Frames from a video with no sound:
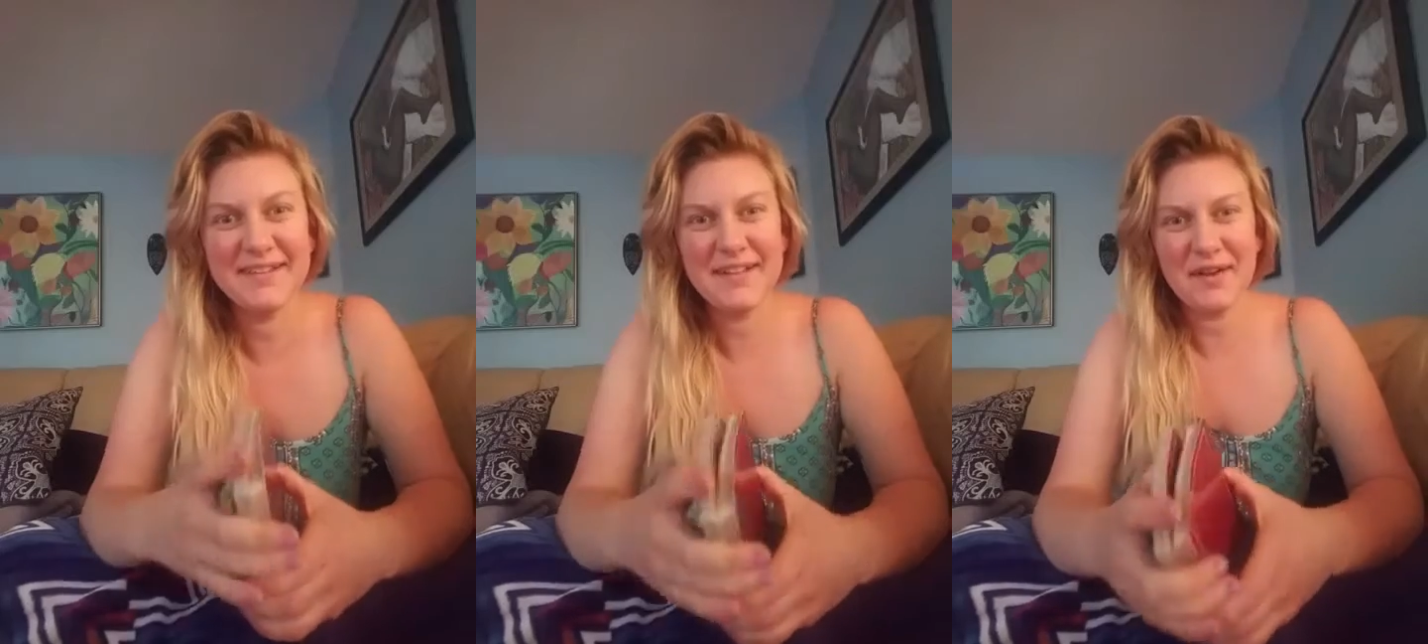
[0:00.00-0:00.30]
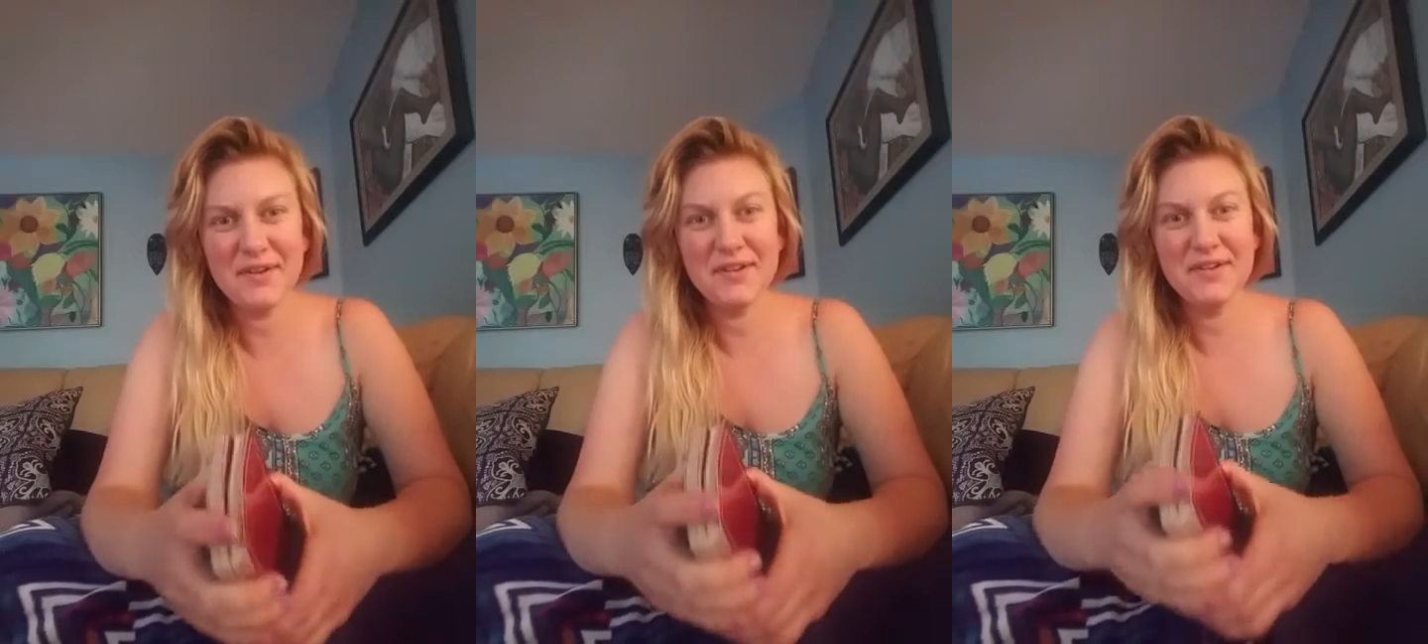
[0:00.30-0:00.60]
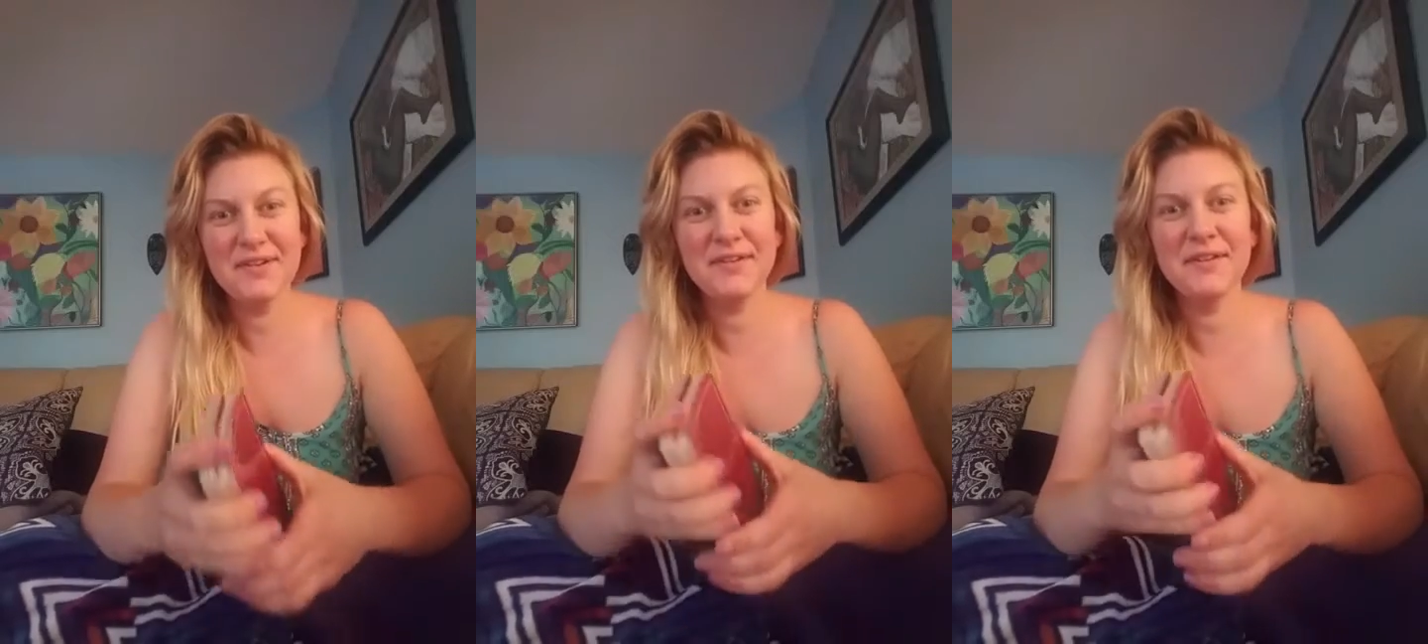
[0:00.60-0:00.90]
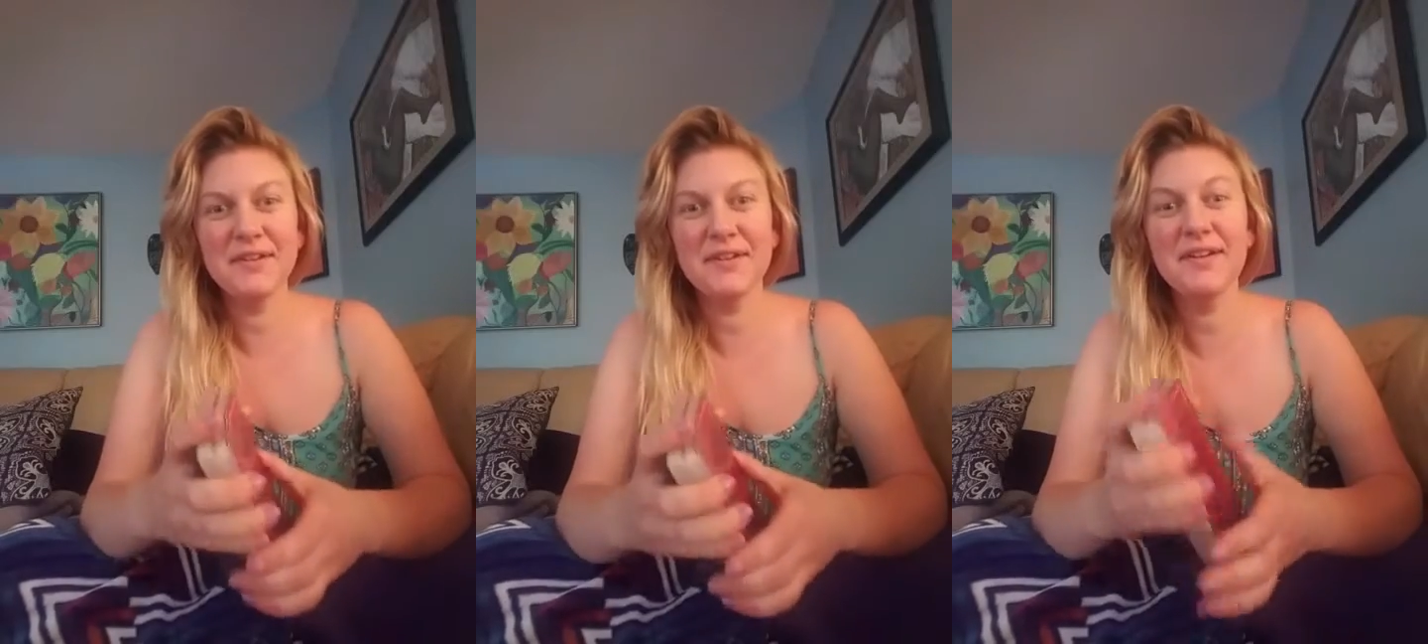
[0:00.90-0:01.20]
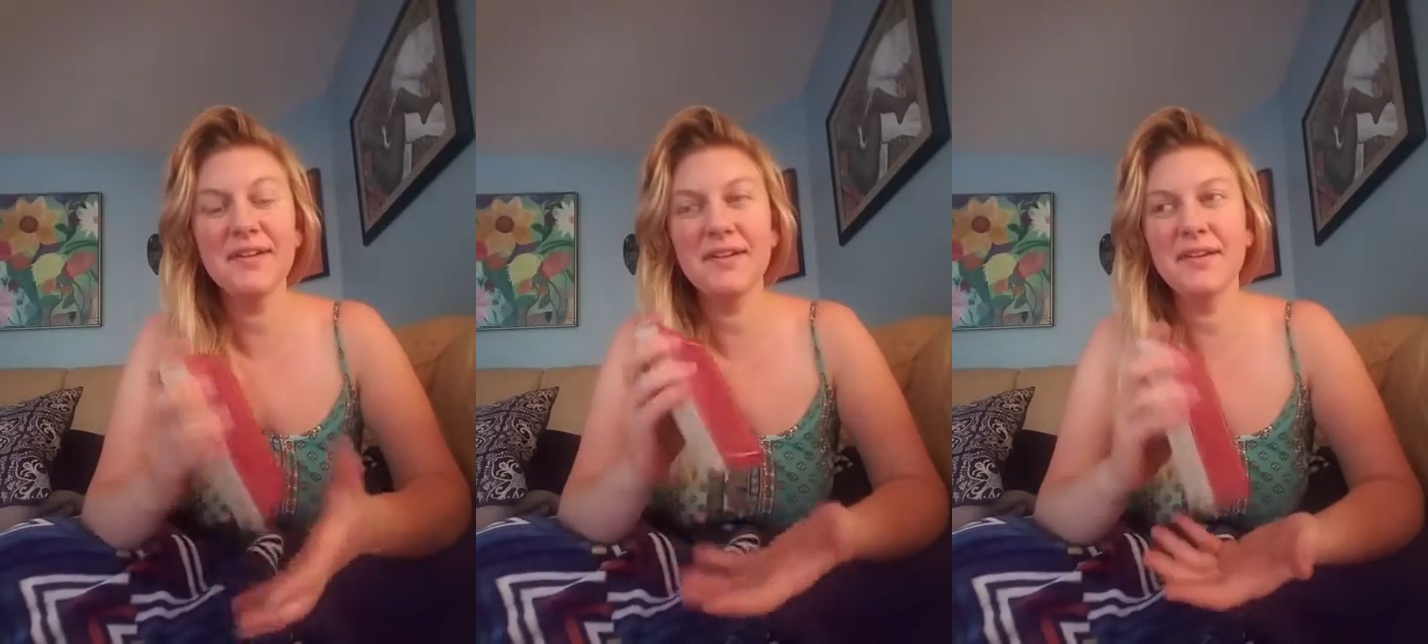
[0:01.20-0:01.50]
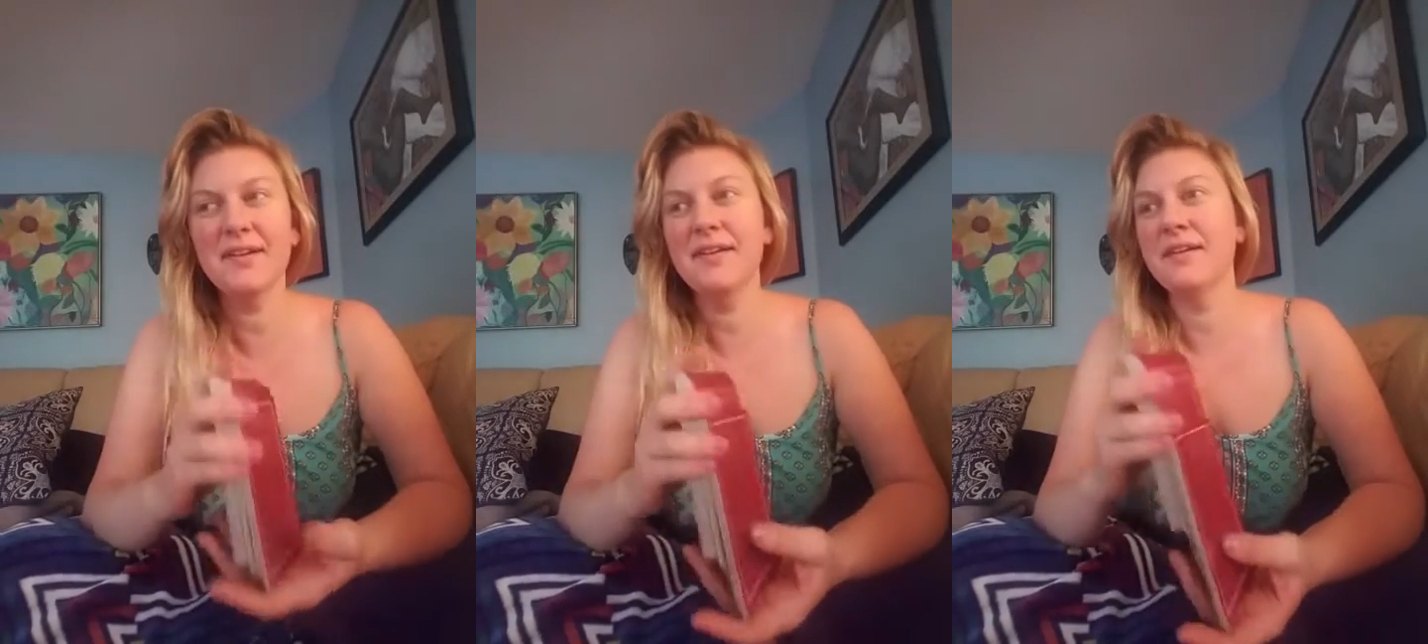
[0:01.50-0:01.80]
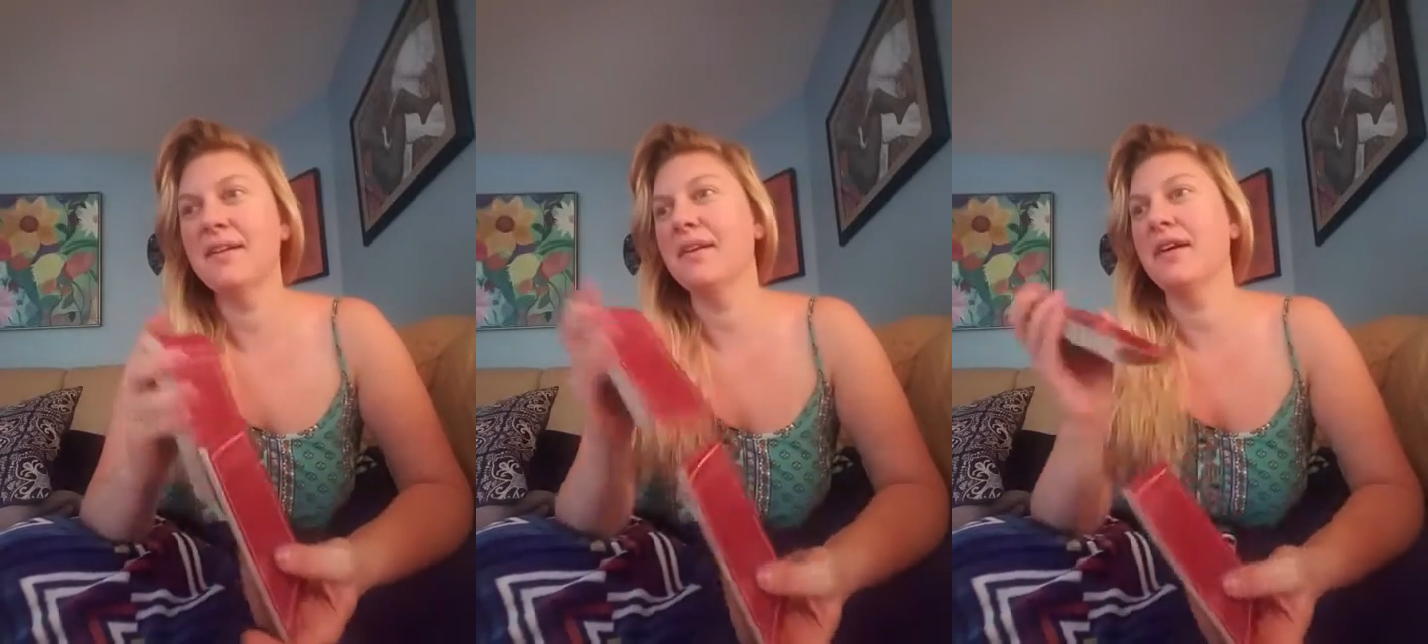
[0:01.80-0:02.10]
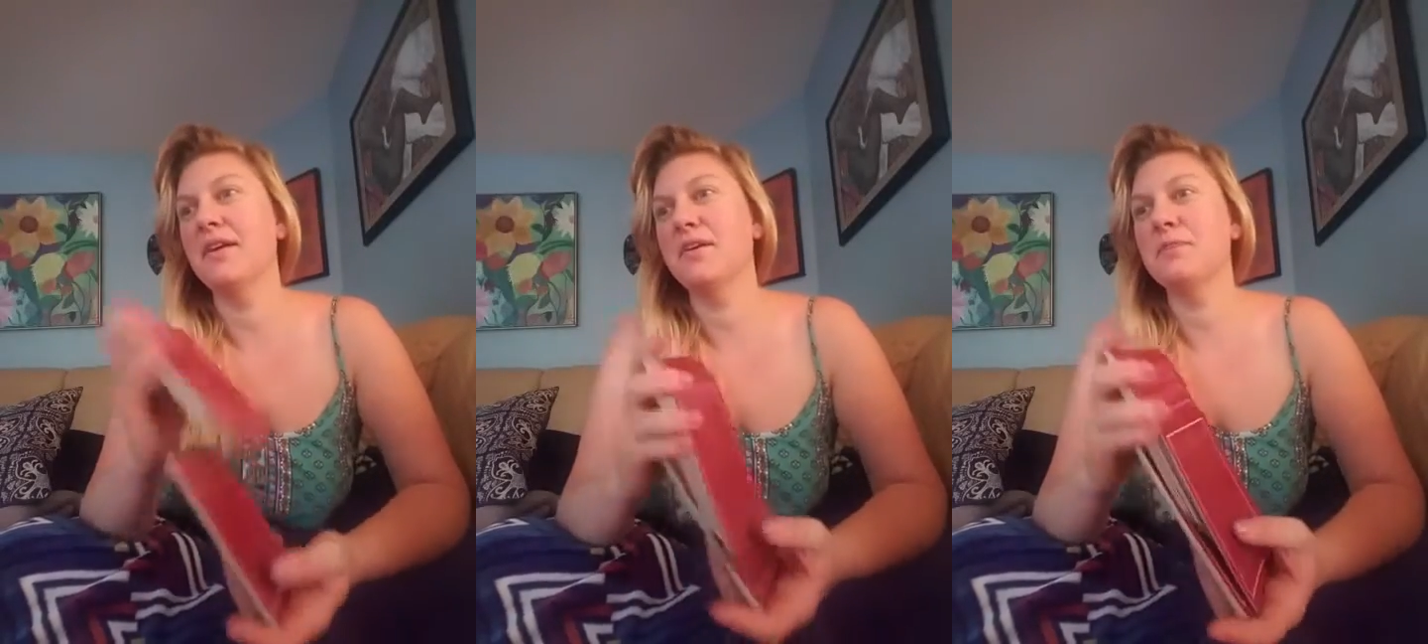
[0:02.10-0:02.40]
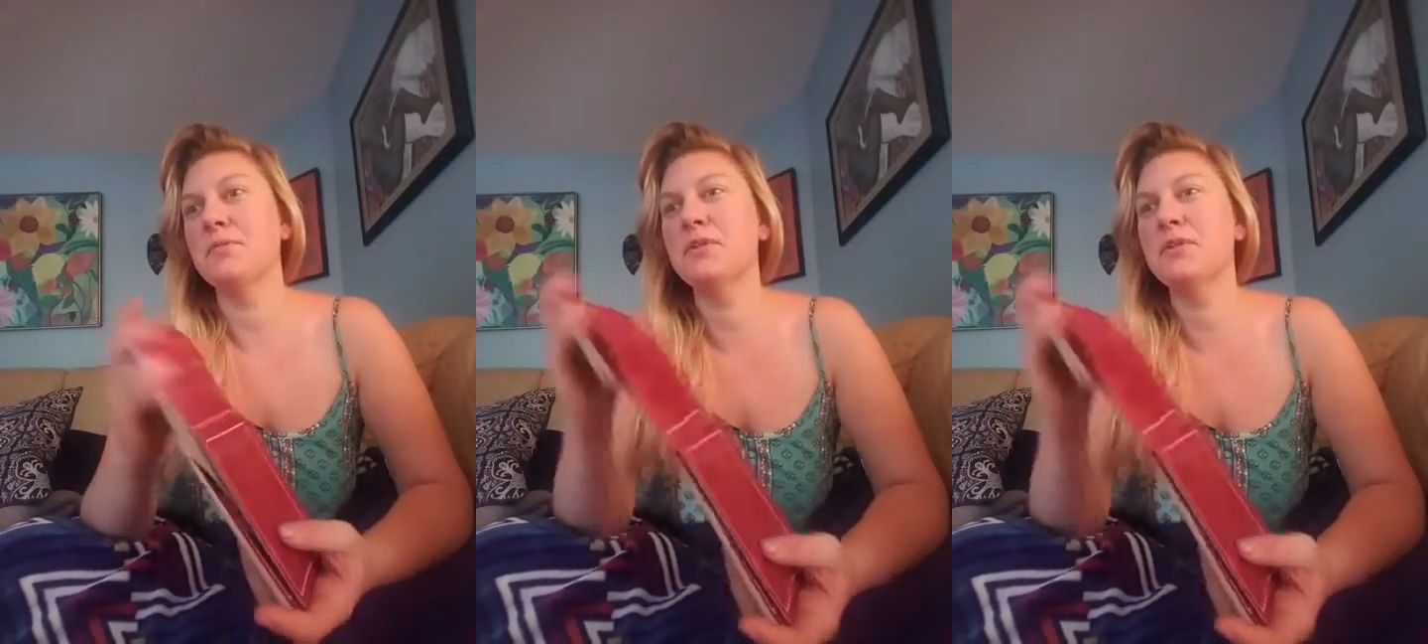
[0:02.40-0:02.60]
How are you? Good. I hope